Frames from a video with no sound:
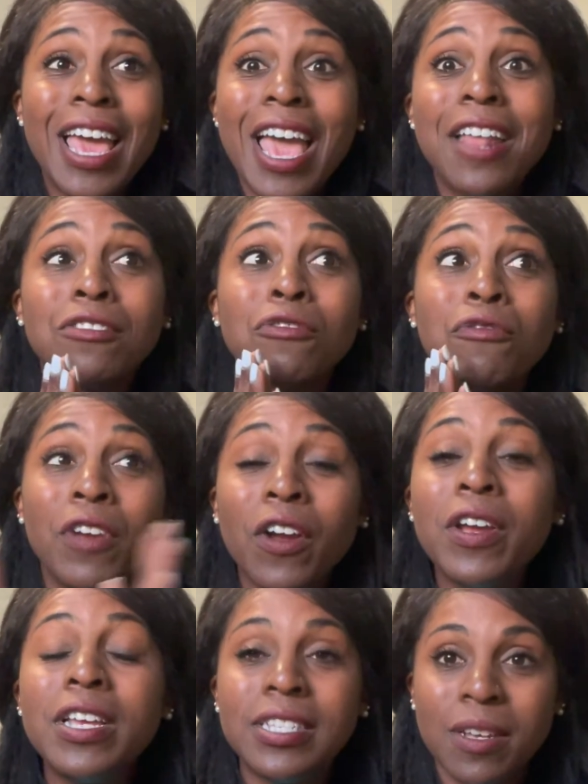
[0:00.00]
And it's
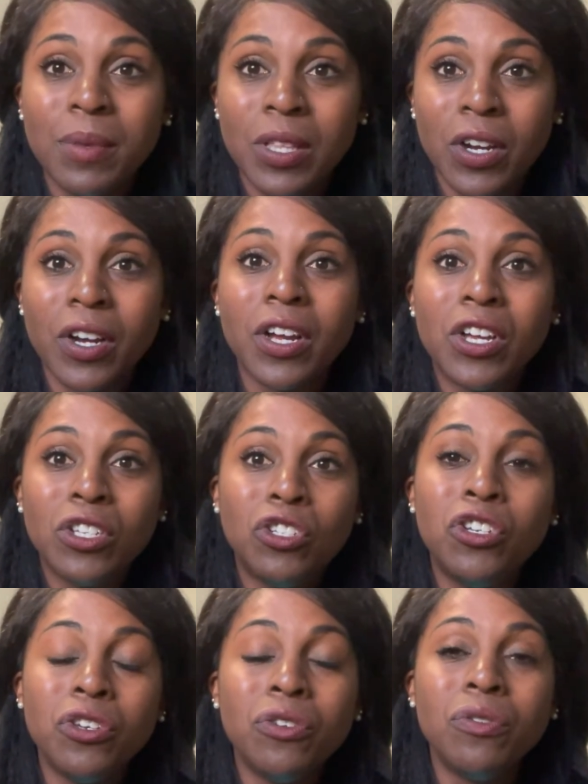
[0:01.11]
very similar
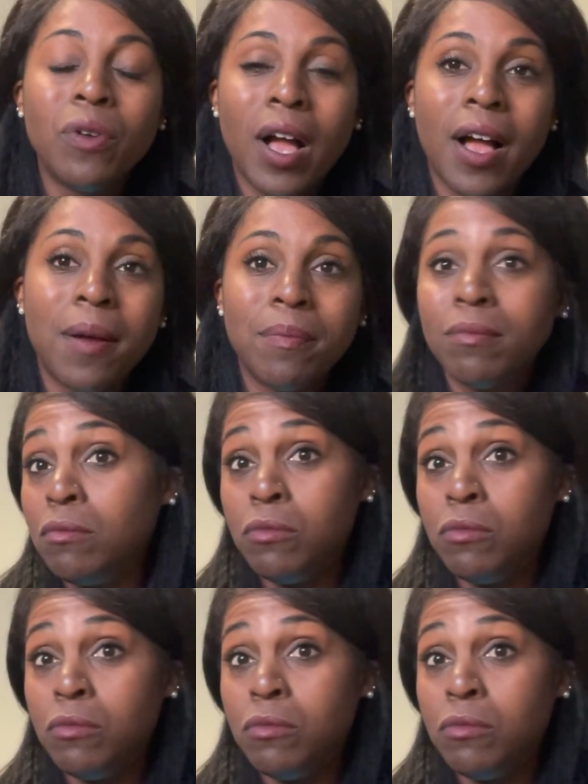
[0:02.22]
to,